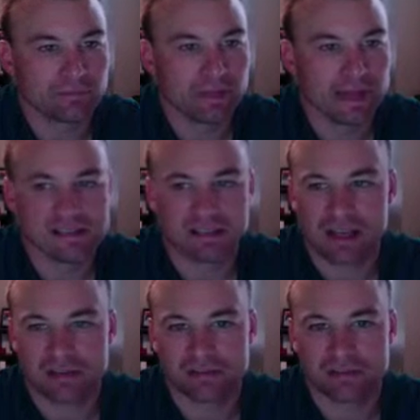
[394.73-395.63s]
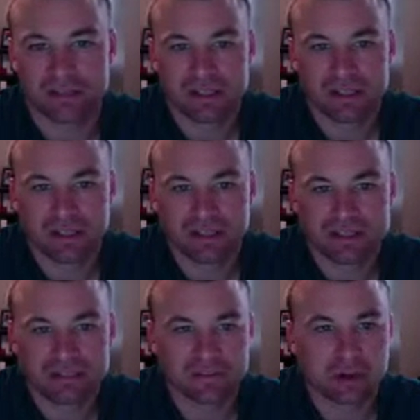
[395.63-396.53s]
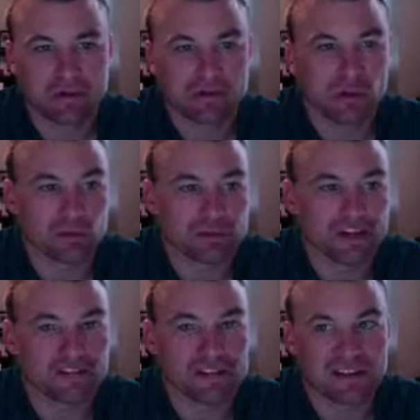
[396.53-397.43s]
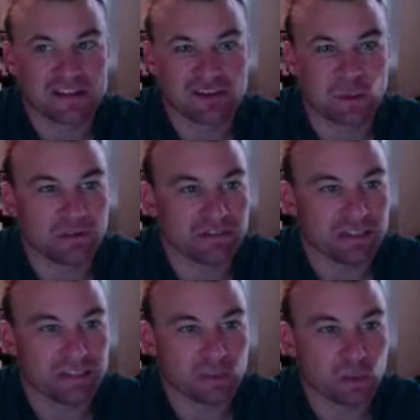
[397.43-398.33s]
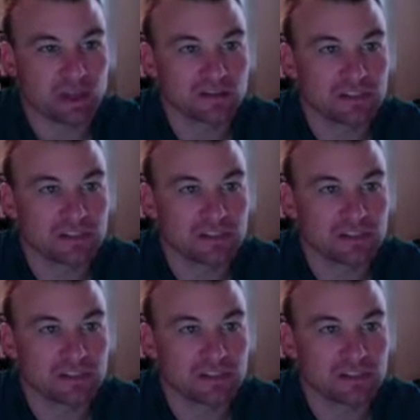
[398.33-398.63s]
has a lot of stuff to offer, almost 5,000 square feet as well.